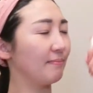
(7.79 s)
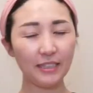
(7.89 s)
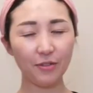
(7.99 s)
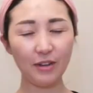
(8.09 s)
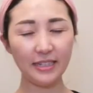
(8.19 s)
The
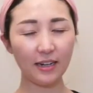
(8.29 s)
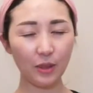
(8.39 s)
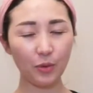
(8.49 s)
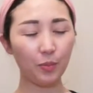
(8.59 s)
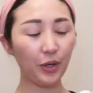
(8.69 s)
3
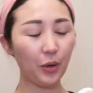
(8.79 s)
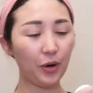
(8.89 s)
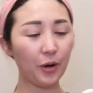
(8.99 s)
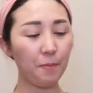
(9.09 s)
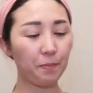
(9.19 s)
seconds beauty
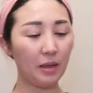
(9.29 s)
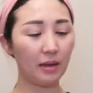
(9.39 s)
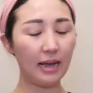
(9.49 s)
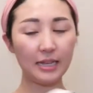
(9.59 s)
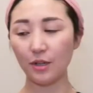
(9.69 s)
water.
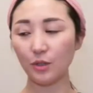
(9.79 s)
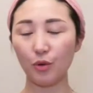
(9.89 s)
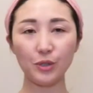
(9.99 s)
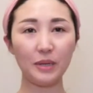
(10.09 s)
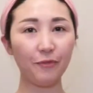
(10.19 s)
I just
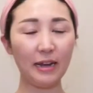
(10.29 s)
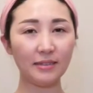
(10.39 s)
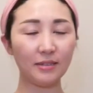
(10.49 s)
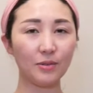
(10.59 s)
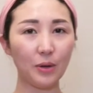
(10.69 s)
wash my face,
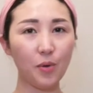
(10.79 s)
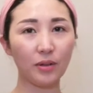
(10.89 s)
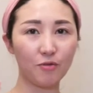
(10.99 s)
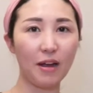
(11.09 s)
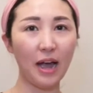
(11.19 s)
so I don't want
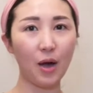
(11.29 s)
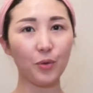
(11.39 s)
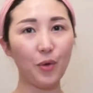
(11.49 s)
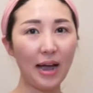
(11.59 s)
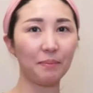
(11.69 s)
to dry out
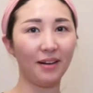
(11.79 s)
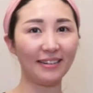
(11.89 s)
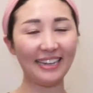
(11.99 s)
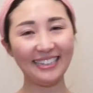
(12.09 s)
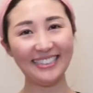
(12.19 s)
while I'm
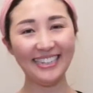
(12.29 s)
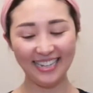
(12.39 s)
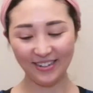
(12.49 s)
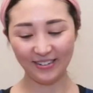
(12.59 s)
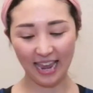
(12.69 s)
talking.
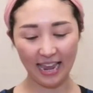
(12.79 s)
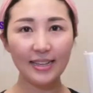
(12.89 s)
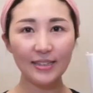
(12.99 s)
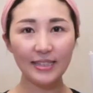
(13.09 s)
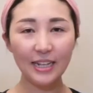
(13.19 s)
Okay,
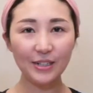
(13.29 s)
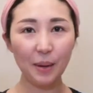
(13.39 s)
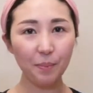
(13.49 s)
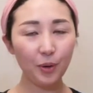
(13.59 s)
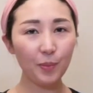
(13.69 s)
the Synergy
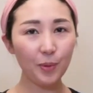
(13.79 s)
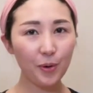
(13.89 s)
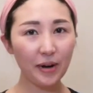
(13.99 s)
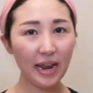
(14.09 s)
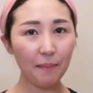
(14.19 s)
Ampoule
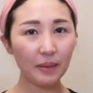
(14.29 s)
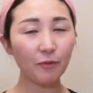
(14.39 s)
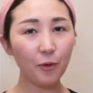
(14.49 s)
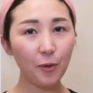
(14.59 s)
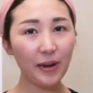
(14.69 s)
Program is
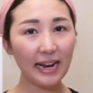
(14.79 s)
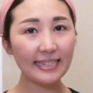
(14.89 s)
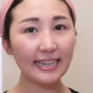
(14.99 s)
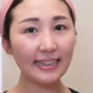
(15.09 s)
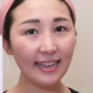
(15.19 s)
4 weeks
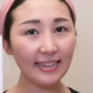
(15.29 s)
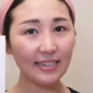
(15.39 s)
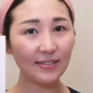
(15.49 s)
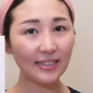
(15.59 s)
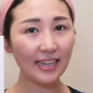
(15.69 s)

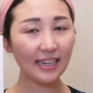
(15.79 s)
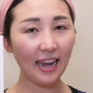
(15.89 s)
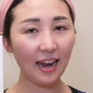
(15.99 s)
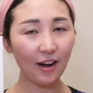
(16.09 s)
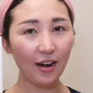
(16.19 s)
intensive
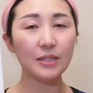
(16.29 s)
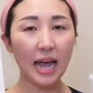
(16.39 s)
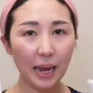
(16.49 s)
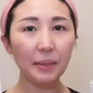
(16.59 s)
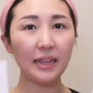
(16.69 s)
skincare.
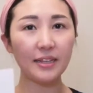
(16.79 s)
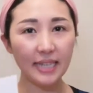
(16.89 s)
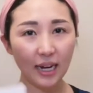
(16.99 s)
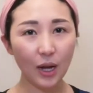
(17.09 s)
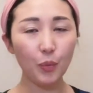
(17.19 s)
I'm in the
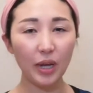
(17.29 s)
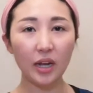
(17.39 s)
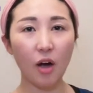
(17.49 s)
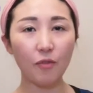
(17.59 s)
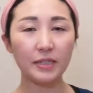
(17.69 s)
2nd week
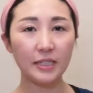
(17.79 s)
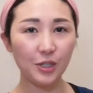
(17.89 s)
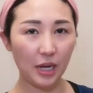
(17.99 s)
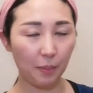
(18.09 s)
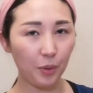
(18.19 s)
of
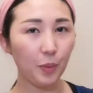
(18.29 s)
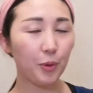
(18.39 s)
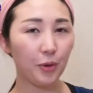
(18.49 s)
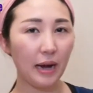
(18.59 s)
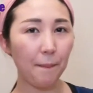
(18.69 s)
Synergy Ampoule
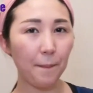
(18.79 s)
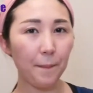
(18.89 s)
Program.